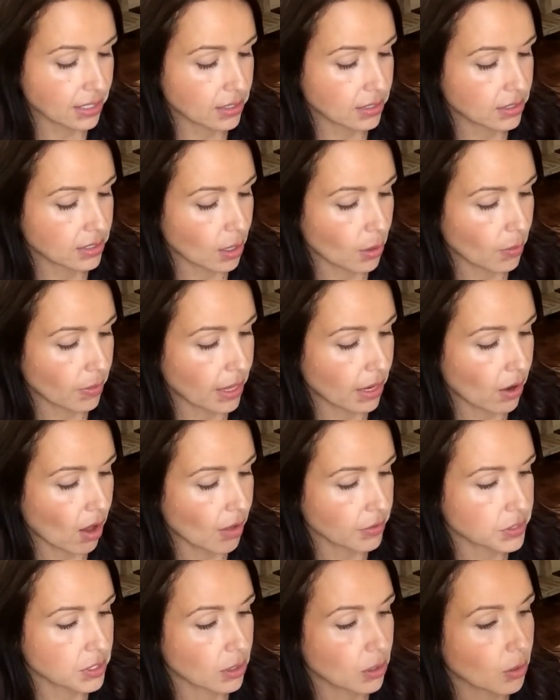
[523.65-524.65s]
And so then
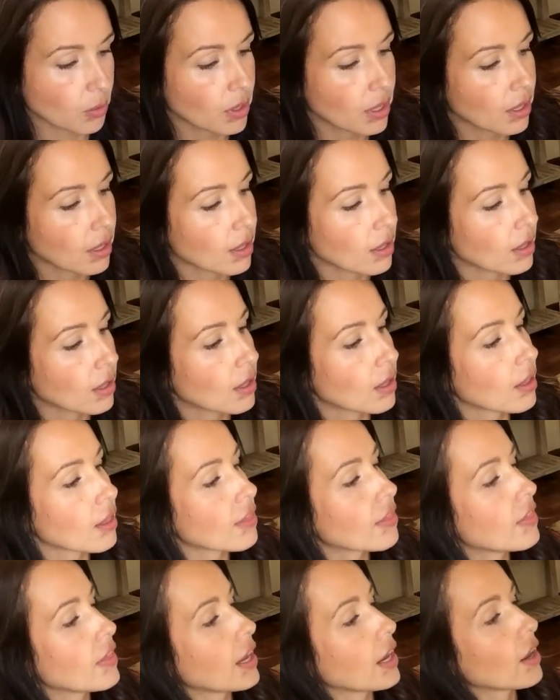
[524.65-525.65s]
also
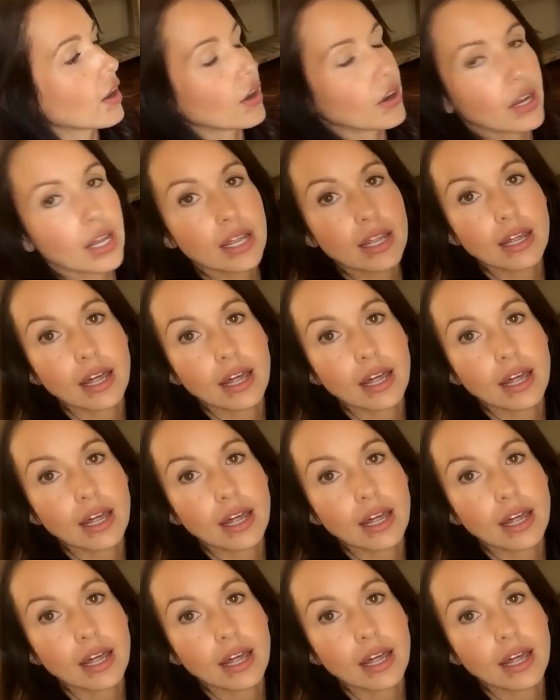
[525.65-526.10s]
their